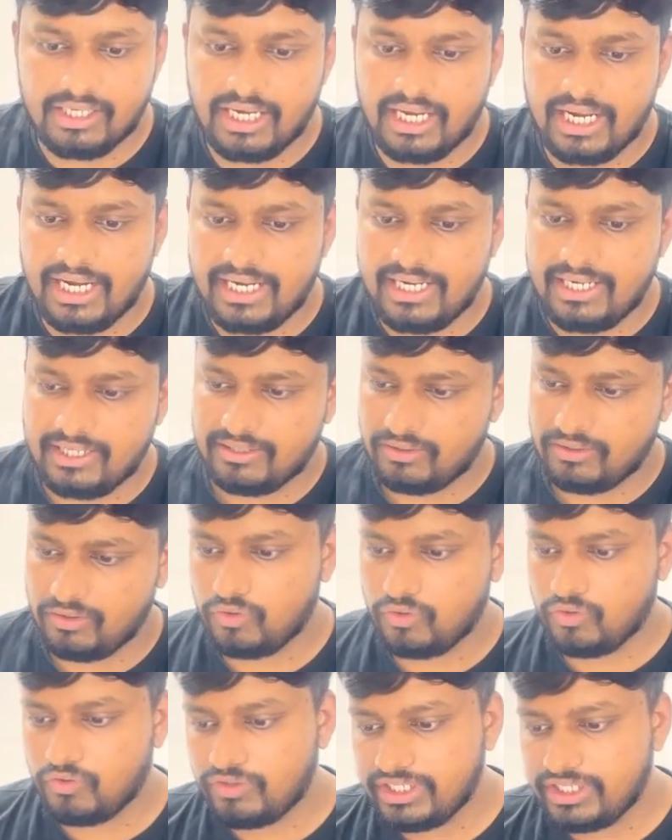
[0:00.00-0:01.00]
And
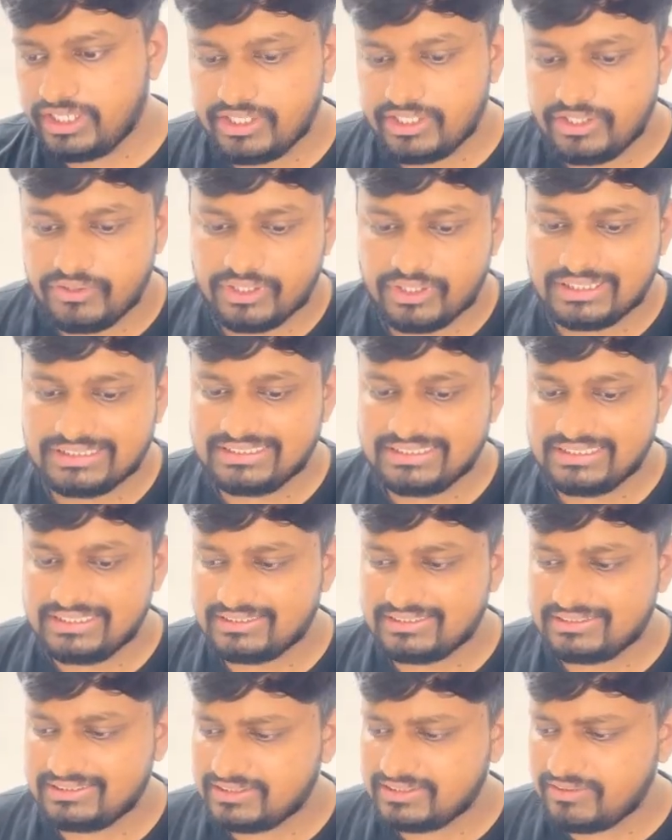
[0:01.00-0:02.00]
over here you can see
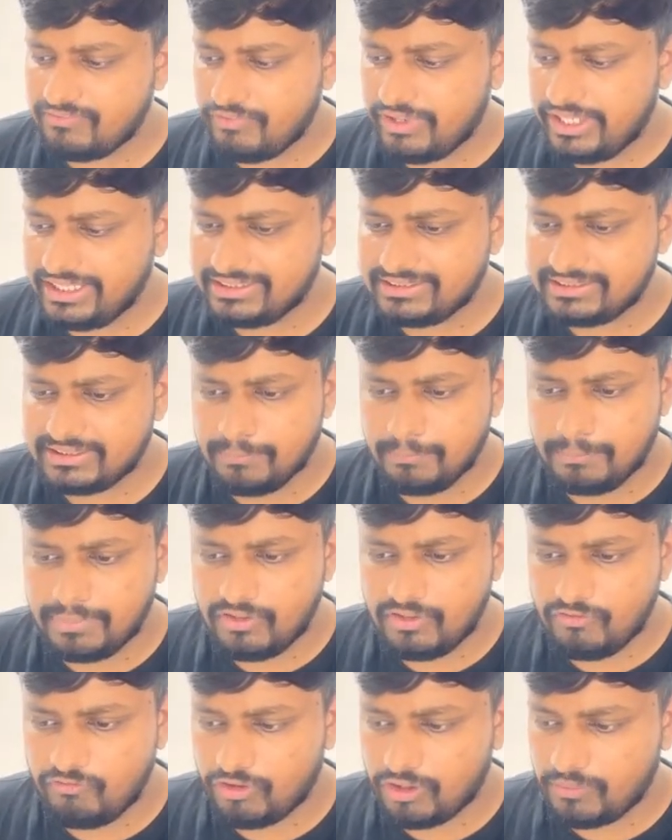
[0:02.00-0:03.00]
this is a very
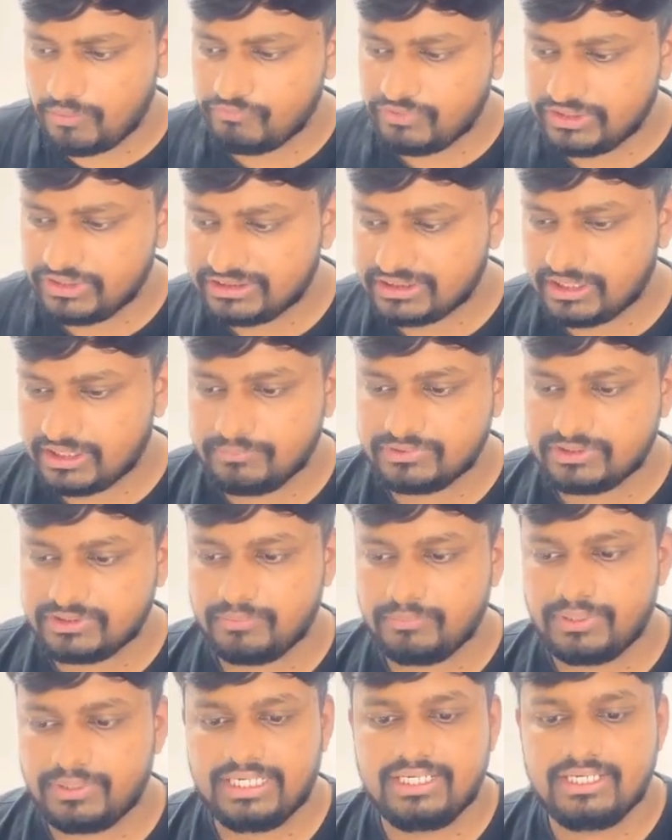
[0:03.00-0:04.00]
simple form which comes
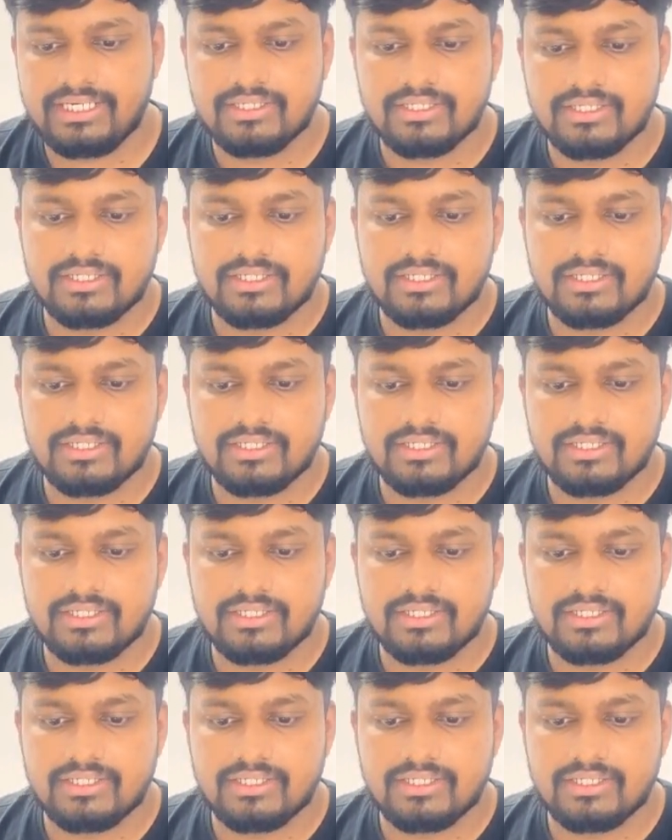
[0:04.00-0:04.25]
up, right?